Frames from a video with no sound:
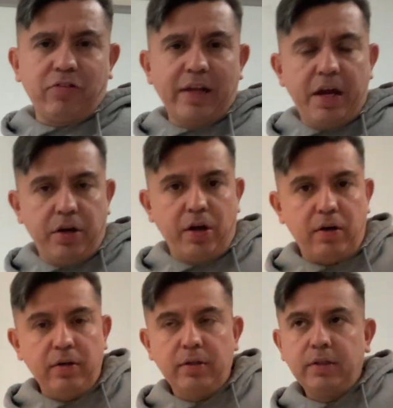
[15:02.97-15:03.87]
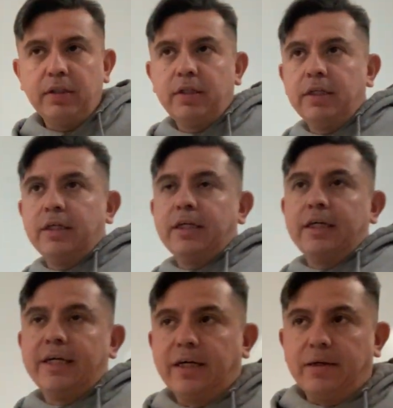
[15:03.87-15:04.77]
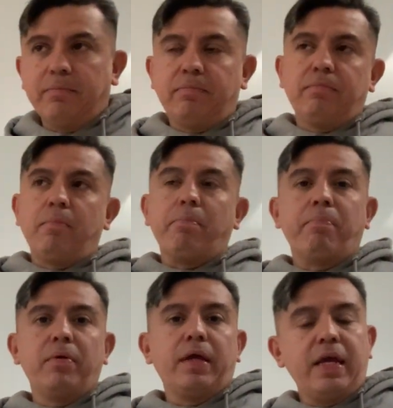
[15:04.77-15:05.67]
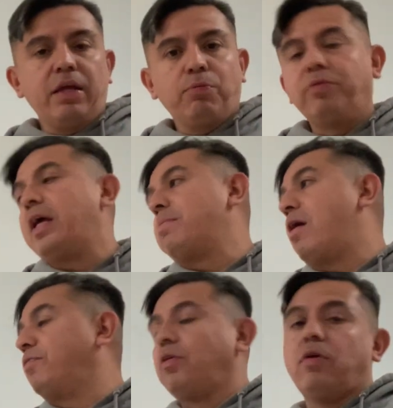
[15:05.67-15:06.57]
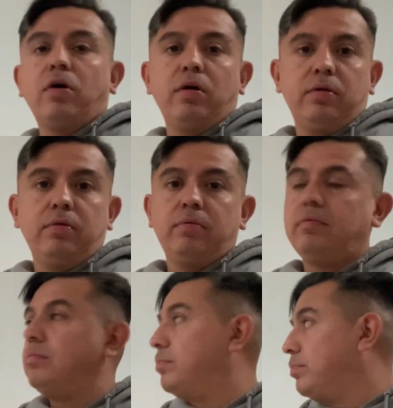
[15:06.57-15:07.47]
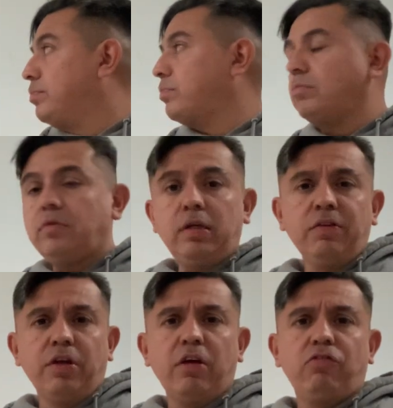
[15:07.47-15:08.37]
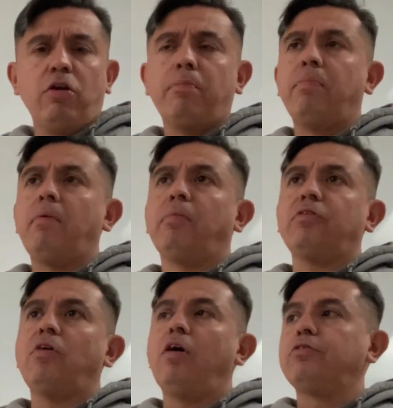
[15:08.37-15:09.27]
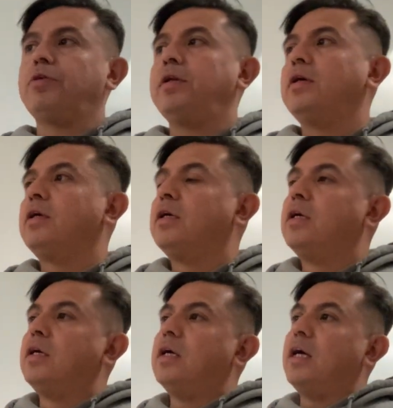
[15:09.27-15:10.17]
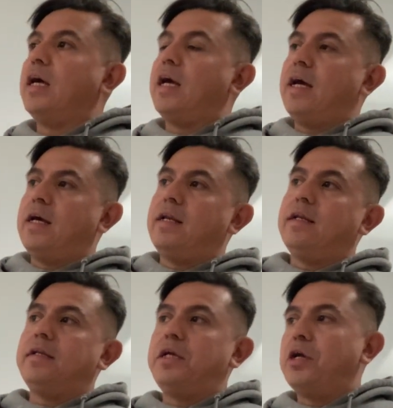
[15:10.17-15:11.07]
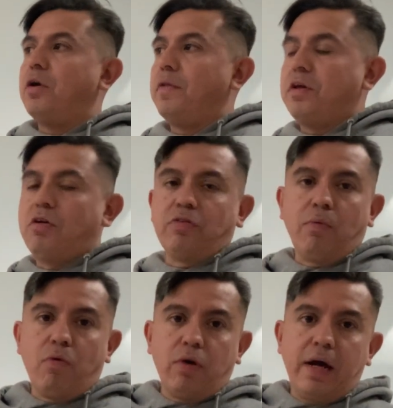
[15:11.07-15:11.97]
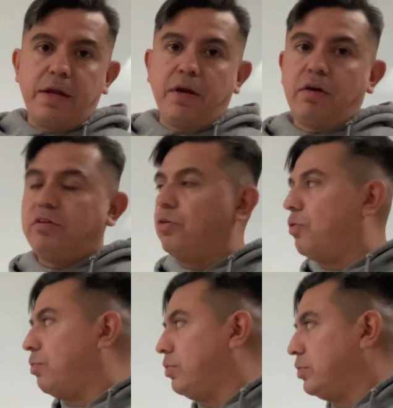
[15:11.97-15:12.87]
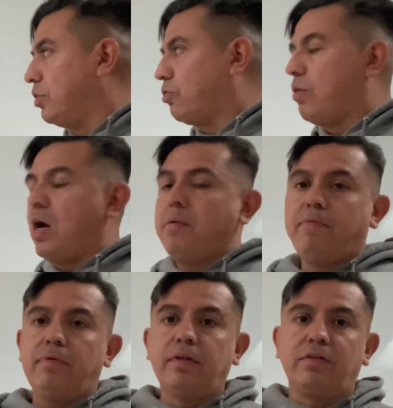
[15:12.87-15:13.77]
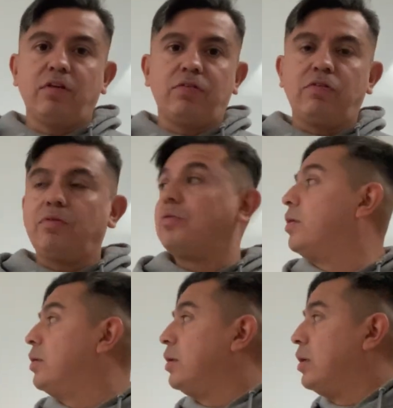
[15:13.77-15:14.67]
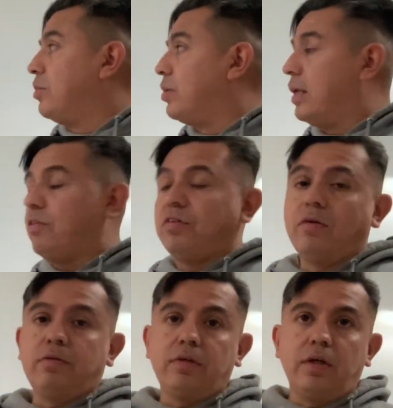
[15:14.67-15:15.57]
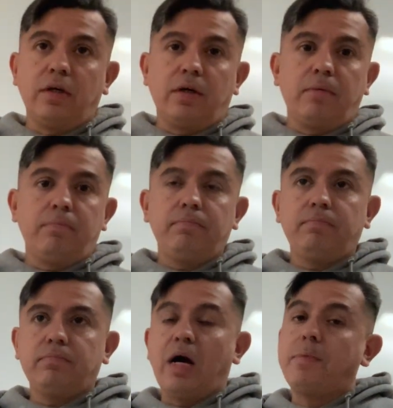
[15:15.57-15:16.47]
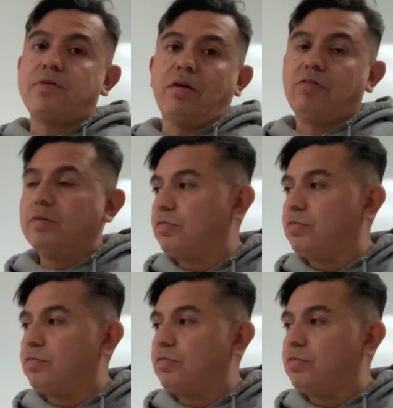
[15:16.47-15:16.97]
Lightyear. Um, he's named after the astronaut Buzz Aldrin, and they use the word light year to describe distances, celestial objects.